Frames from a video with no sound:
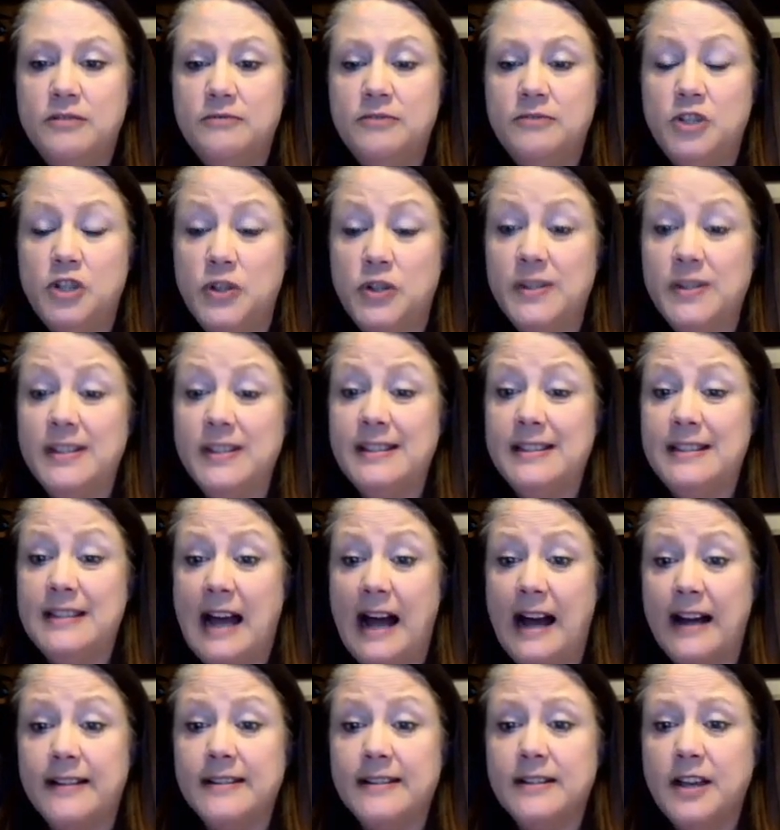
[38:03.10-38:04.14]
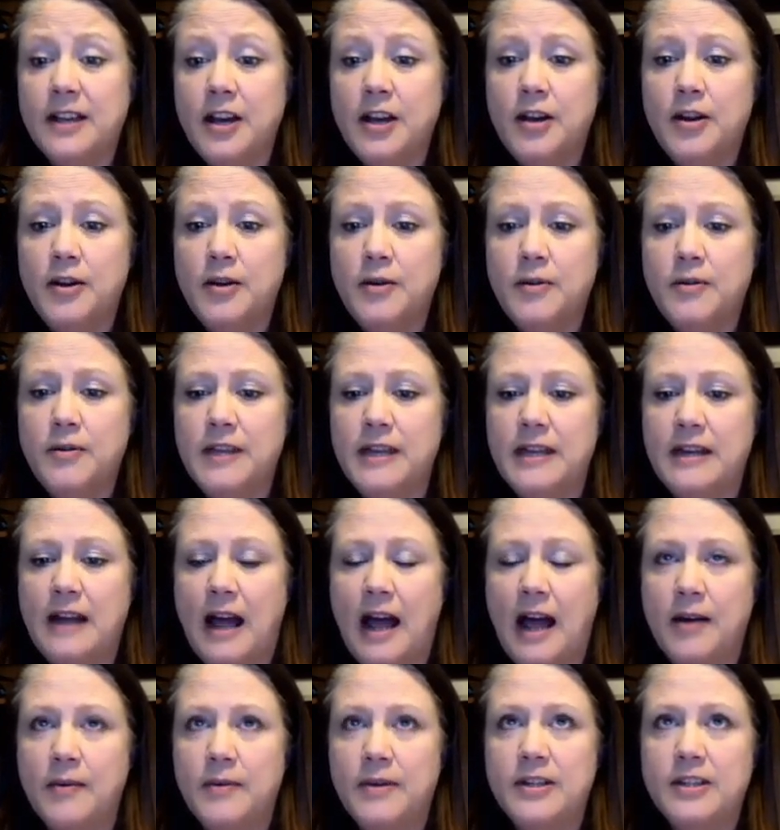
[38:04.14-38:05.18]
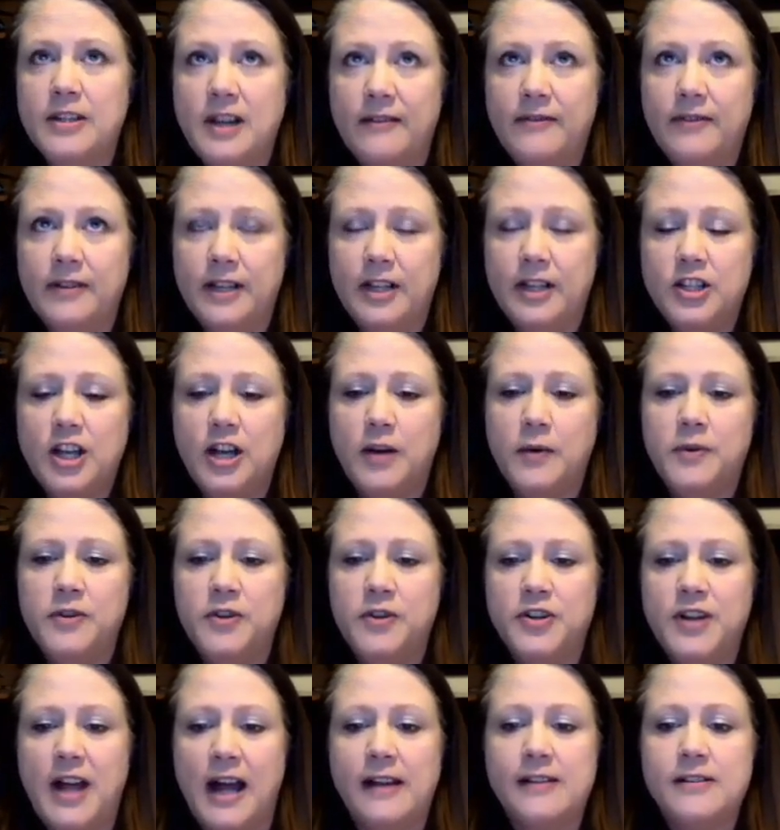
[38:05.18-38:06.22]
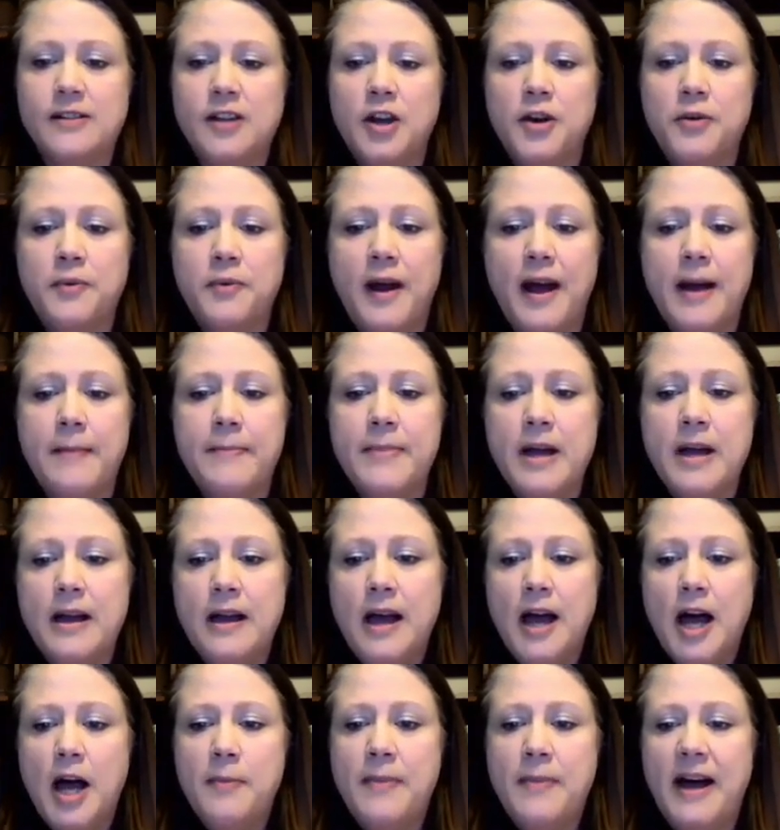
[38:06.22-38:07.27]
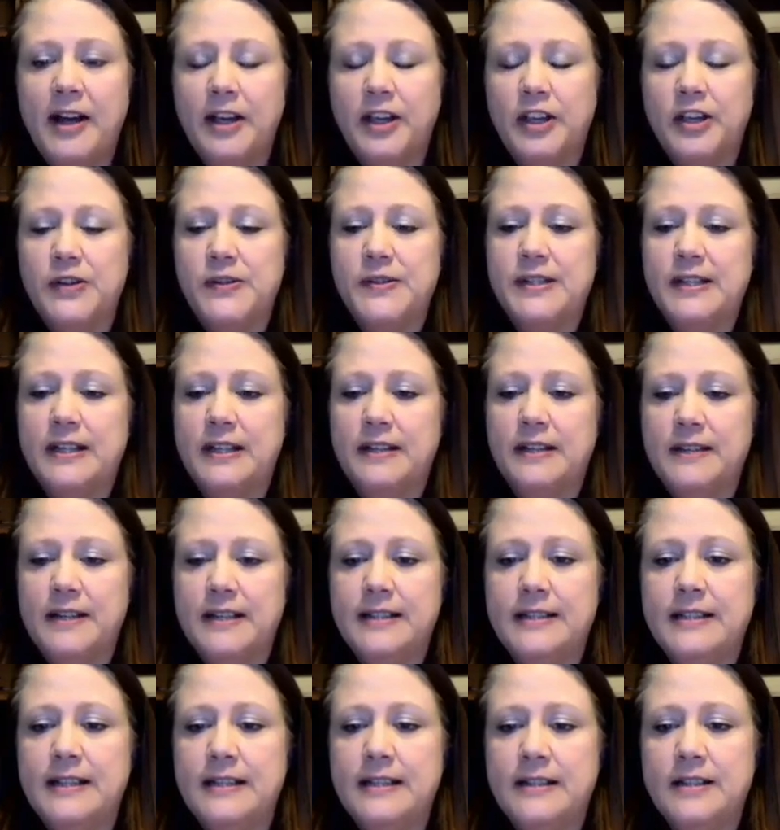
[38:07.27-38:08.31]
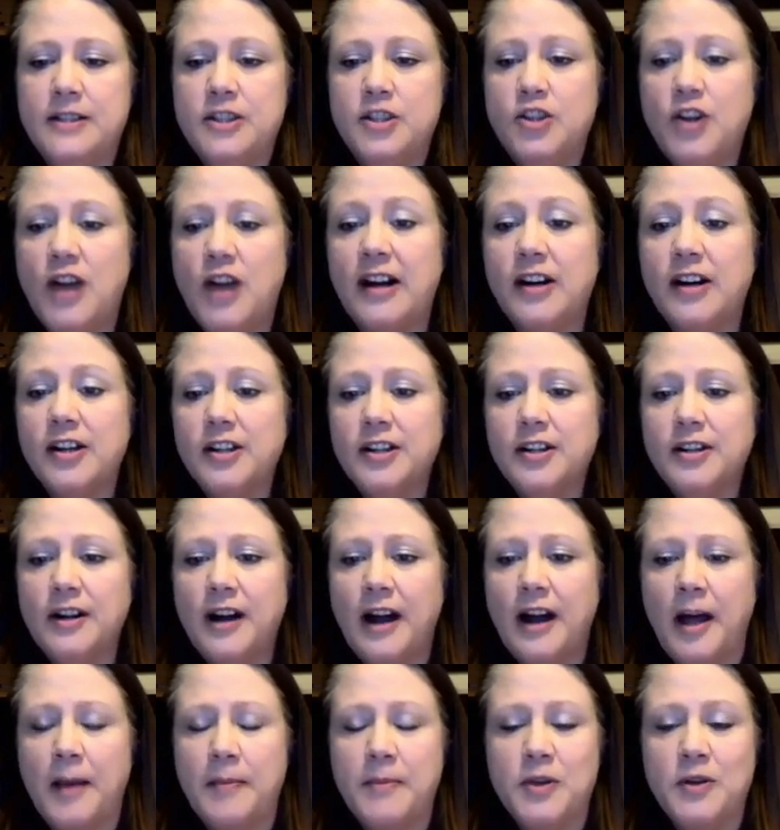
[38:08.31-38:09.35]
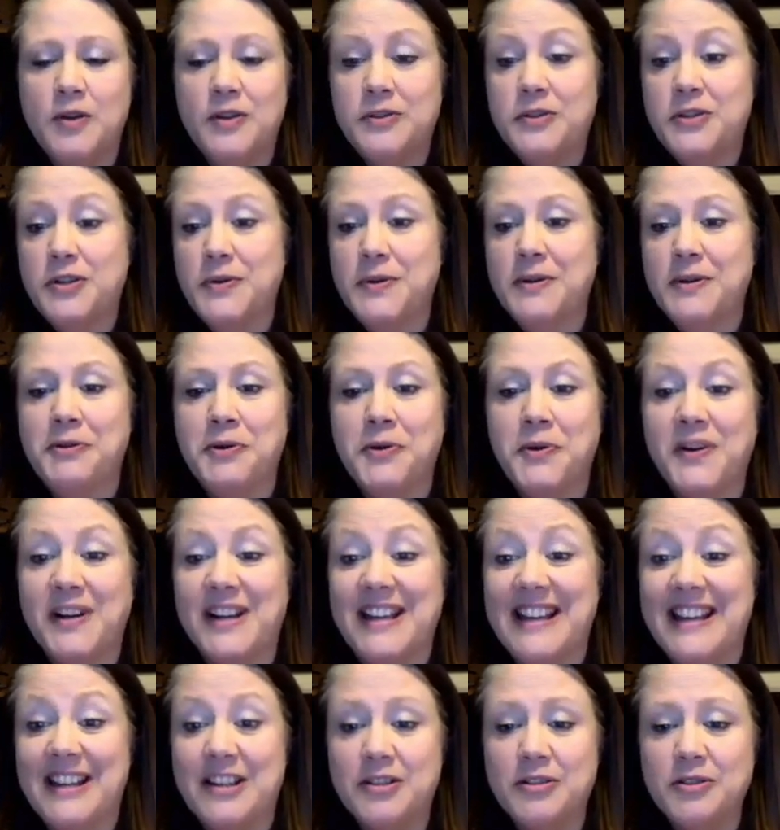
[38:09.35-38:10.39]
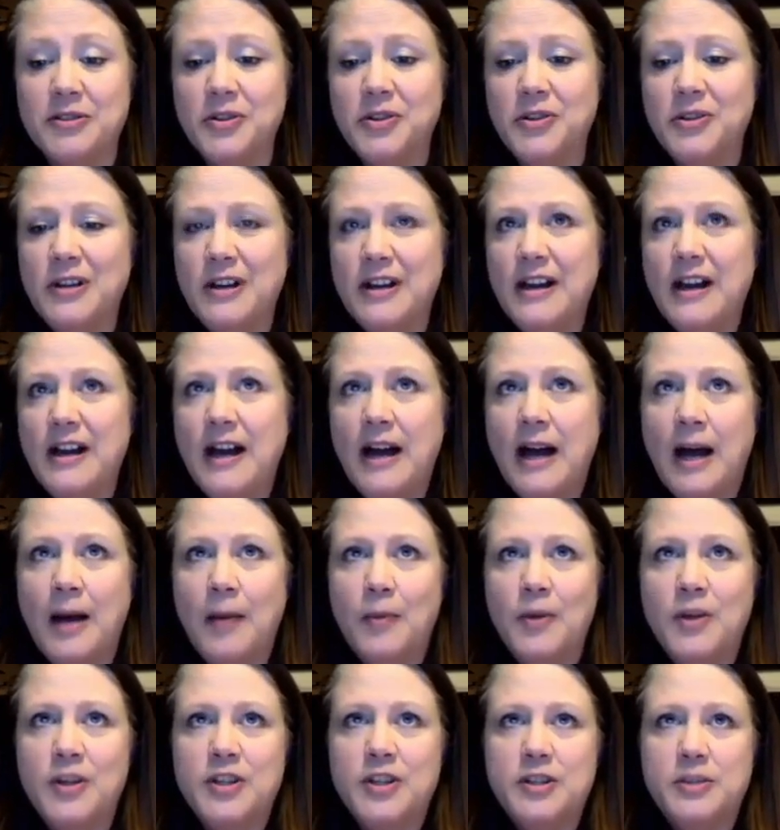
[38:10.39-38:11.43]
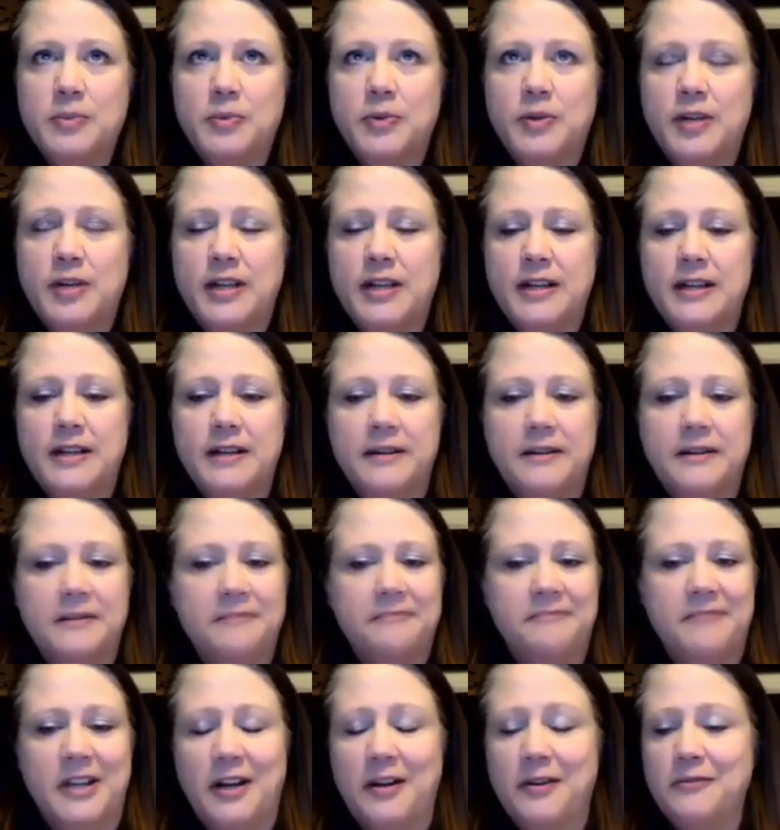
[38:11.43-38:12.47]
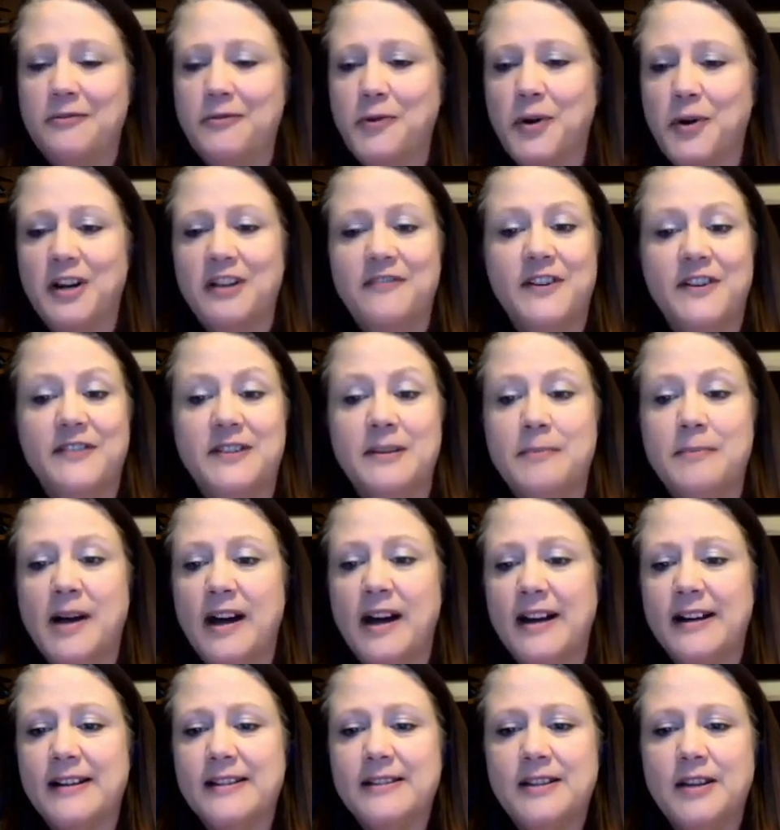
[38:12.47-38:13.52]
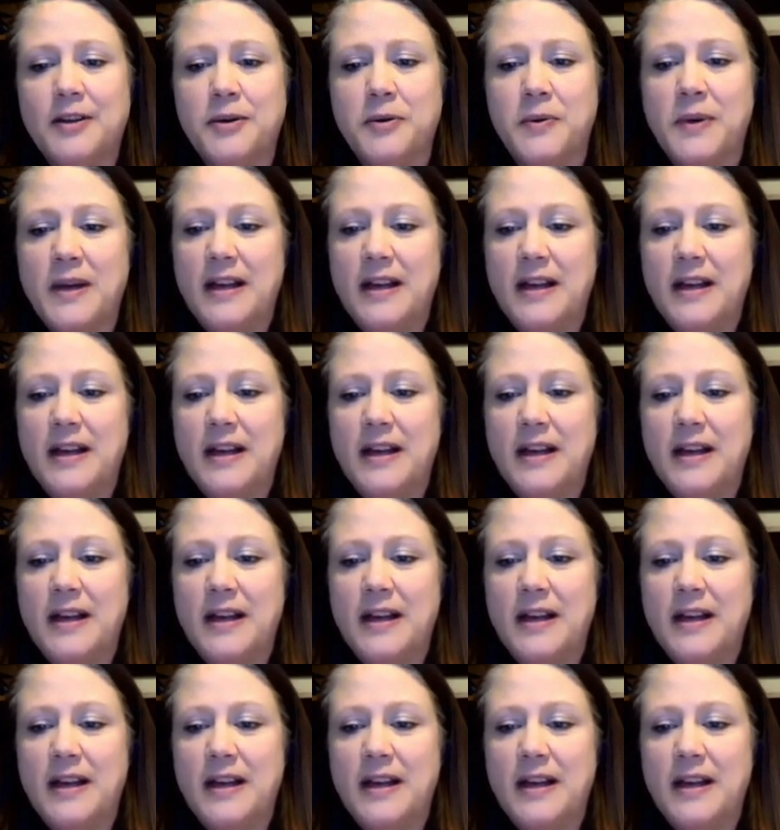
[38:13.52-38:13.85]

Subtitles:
uses DAXCO, then I would definitely check with your DAXCO rep about using the attendance tracker. You can do it through a Kindle, which is pretty, $40, $50. So